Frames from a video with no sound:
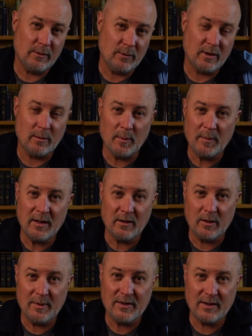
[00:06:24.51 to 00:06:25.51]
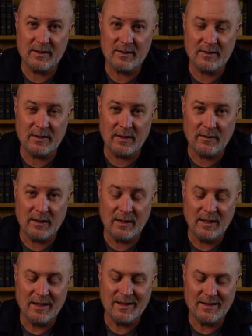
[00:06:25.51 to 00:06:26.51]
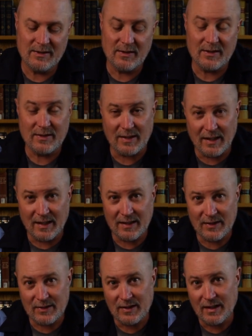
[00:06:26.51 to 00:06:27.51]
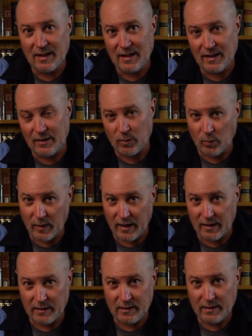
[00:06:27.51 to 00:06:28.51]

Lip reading: with the Mamiya RB67 is the size and the weight.